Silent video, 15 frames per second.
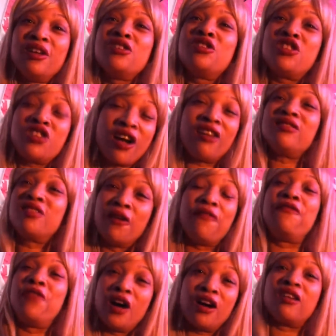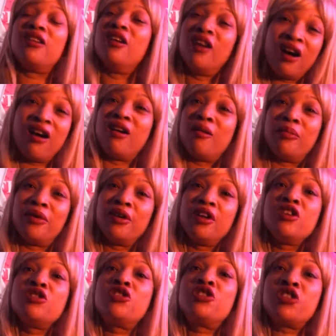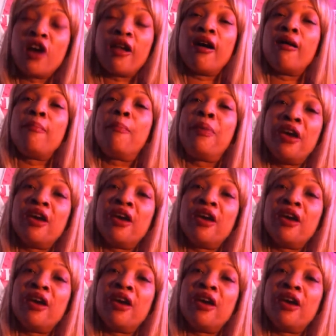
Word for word: Shut the fuck up. Shut up,